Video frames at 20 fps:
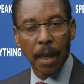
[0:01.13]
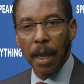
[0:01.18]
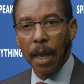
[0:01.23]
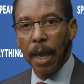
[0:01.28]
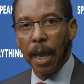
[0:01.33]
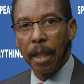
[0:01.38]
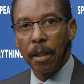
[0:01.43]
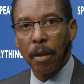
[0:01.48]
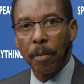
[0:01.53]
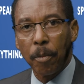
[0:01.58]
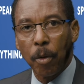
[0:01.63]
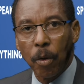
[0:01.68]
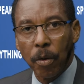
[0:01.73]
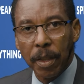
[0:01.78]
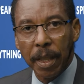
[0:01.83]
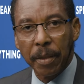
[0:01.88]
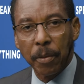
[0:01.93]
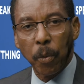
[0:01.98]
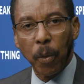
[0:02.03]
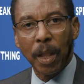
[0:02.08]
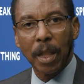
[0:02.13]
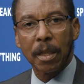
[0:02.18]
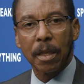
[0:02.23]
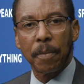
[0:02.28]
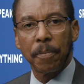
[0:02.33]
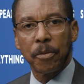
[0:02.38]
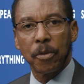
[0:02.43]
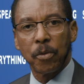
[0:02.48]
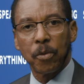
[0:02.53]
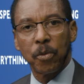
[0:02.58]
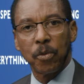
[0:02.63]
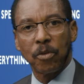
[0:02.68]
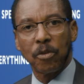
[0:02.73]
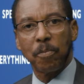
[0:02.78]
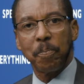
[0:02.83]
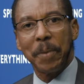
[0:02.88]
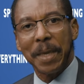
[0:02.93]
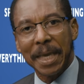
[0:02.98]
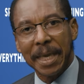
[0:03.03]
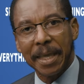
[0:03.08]
Hello, Morland. Welcome to
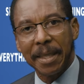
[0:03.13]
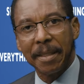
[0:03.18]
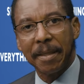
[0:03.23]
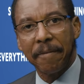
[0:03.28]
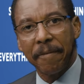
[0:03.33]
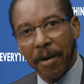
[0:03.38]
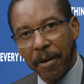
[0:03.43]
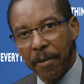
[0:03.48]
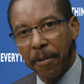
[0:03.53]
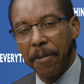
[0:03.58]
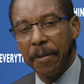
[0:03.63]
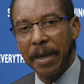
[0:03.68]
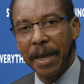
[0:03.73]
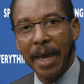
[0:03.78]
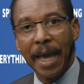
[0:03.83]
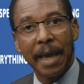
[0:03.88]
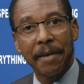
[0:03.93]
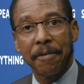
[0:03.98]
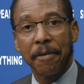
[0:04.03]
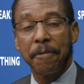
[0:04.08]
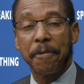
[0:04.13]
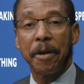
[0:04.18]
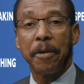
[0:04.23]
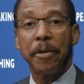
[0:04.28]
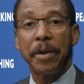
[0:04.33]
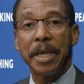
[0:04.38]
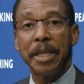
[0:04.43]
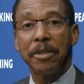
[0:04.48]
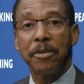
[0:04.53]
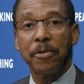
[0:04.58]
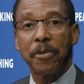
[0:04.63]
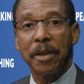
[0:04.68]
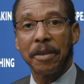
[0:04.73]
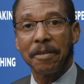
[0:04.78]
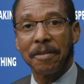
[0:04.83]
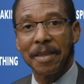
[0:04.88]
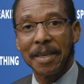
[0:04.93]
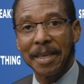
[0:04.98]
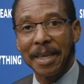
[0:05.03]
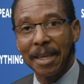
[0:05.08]
Speaking of Everything. I have a very
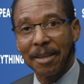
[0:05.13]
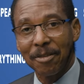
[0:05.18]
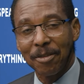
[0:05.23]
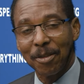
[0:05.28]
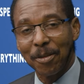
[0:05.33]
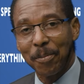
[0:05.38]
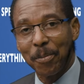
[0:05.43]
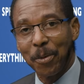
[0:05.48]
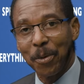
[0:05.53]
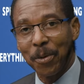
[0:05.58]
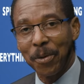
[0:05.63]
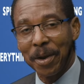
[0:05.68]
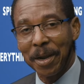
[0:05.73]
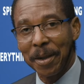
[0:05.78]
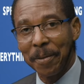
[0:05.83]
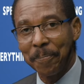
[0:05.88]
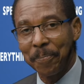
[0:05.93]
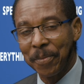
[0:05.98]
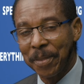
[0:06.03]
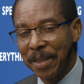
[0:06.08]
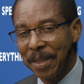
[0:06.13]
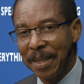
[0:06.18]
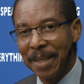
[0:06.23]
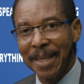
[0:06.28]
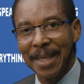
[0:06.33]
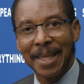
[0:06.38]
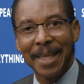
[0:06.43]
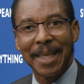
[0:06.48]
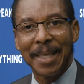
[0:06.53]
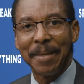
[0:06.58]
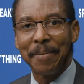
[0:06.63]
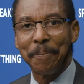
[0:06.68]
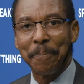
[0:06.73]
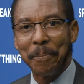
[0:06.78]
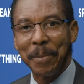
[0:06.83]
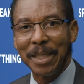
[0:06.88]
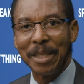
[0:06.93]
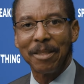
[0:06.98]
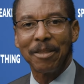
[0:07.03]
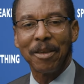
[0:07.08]
interesting guest in the program.
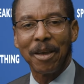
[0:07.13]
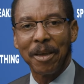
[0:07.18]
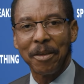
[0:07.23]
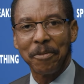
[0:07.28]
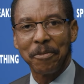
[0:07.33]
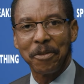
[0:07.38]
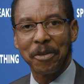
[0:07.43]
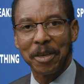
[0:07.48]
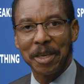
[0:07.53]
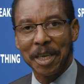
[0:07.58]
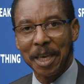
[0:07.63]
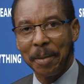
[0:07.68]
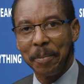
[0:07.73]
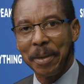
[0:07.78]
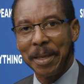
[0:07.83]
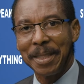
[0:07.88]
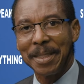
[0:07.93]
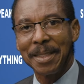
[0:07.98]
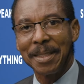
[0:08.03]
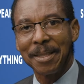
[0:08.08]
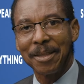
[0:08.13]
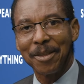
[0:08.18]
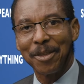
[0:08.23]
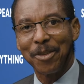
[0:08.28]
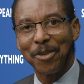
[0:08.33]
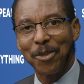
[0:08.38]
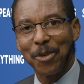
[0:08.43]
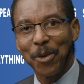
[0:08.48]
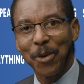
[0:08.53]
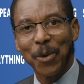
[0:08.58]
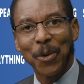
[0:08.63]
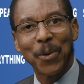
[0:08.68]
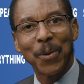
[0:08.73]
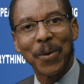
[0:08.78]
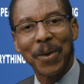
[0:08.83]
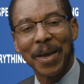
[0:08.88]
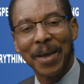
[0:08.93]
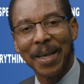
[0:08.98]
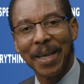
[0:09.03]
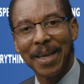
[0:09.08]
Many times she came in to the show
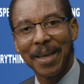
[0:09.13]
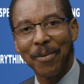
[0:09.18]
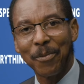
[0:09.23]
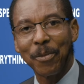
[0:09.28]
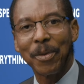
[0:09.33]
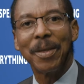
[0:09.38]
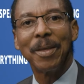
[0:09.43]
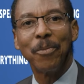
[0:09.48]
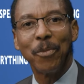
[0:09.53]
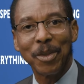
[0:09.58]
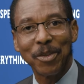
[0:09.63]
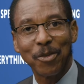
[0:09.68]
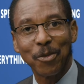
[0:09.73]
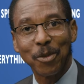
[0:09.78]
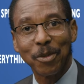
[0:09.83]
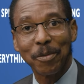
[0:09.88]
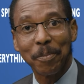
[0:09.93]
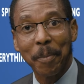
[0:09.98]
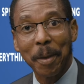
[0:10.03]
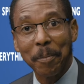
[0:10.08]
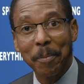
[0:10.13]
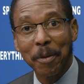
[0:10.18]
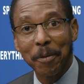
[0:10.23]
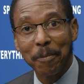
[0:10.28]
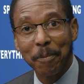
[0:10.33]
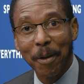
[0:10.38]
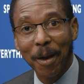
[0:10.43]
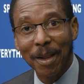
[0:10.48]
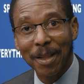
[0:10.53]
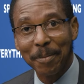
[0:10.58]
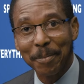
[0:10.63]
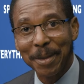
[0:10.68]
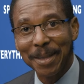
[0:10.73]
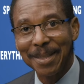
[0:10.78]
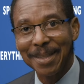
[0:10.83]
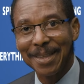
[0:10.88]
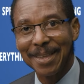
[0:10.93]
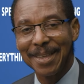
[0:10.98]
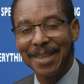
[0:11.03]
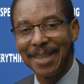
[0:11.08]
when she was a member of Parliament.
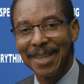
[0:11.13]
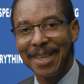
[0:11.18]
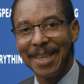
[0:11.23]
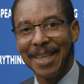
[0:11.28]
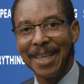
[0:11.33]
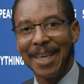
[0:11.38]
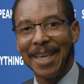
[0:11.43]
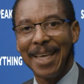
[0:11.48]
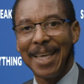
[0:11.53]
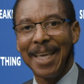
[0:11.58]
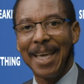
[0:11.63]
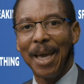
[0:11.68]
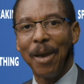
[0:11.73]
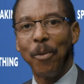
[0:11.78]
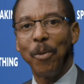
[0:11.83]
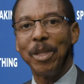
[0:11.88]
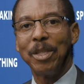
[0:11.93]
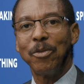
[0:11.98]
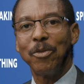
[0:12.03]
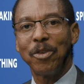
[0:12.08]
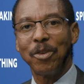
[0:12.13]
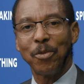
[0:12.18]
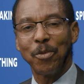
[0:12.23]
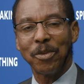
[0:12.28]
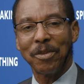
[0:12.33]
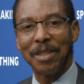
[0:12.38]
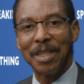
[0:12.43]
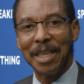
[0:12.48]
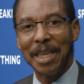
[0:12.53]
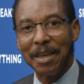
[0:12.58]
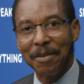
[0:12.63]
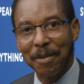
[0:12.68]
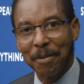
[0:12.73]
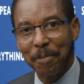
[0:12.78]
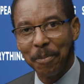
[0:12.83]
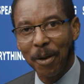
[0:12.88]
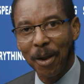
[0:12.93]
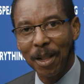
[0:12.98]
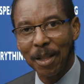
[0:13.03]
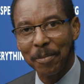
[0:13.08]
When she was leaving
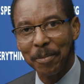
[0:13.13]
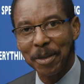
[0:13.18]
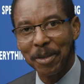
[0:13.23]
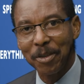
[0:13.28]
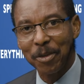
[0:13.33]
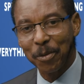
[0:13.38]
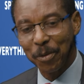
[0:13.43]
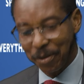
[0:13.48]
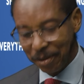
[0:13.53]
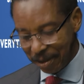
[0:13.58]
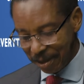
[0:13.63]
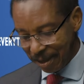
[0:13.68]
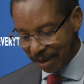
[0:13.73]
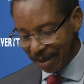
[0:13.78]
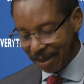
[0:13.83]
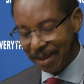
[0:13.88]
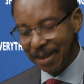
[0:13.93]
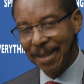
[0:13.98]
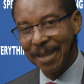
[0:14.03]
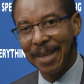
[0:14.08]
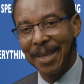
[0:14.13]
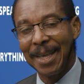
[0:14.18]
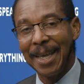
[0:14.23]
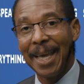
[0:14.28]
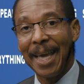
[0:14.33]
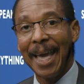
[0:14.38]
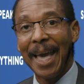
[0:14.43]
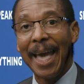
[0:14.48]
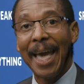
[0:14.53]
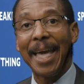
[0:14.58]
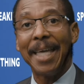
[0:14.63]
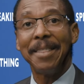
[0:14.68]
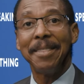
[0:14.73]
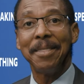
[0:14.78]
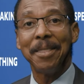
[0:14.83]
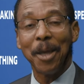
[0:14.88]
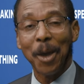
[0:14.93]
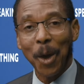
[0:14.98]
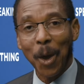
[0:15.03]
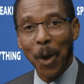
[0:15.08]
Parliament, she was here. And
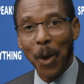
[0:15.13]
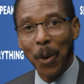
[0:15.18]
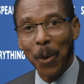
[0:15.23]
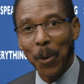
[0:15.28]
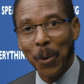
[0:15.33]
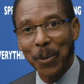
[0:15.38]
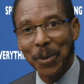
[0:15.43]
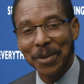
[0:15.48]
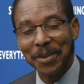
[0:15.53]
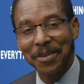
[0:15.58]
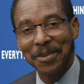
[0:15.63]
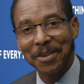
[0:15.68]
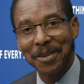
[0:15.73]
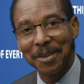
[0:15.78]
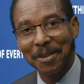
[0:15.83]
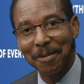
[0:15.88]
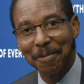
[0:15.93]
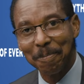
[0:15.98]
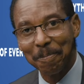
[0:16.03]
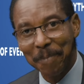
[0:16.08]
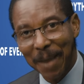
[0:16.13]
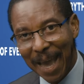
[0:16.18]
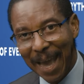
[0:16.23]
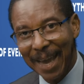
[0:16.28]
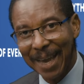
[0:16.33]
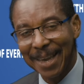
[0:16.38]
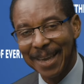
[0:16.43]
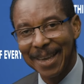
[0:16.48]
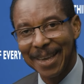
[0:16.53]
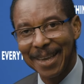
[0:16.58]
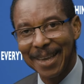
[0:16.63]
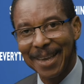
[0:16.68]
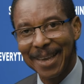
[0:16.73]
now she's back.